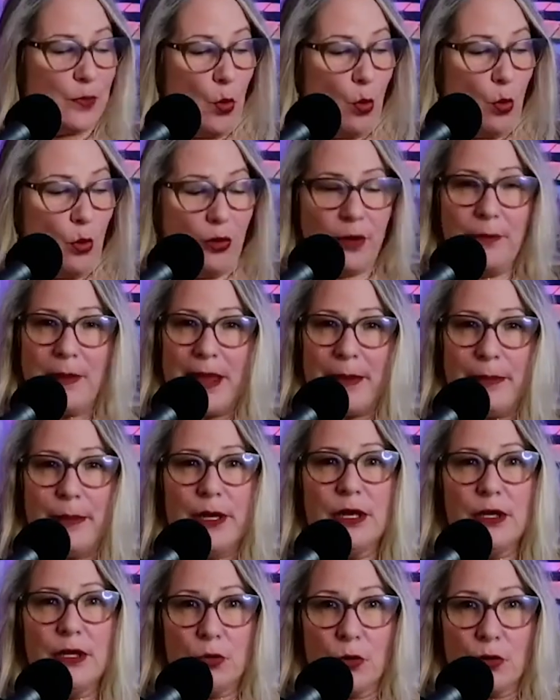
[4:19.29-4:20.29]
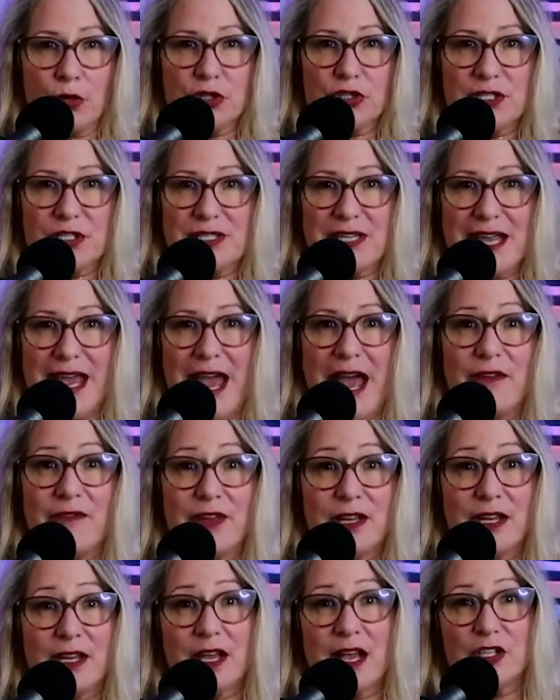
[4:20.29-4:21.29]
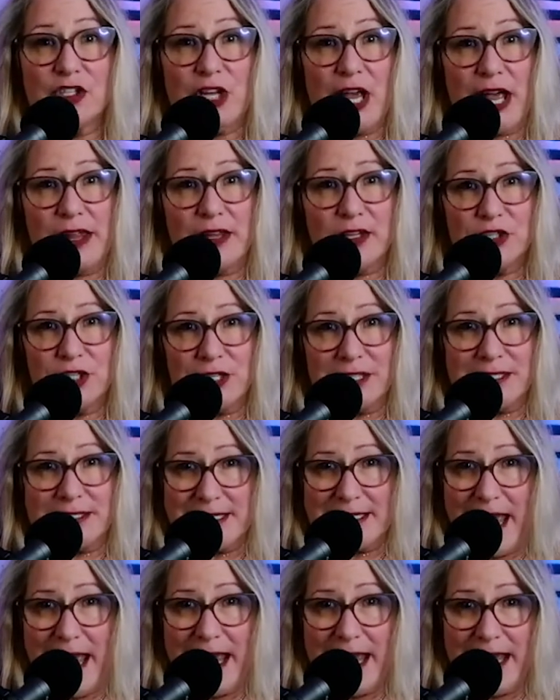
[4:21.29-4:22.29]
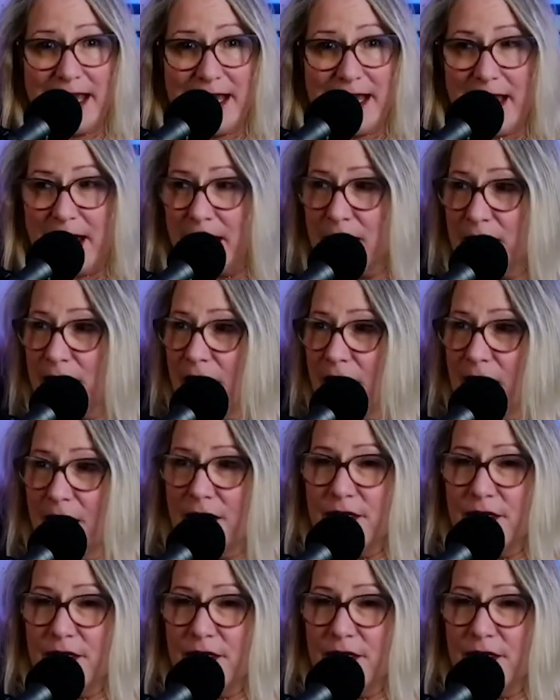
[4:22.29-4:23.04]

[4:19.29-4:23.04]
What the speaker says: or maybe you are just having a challenging day and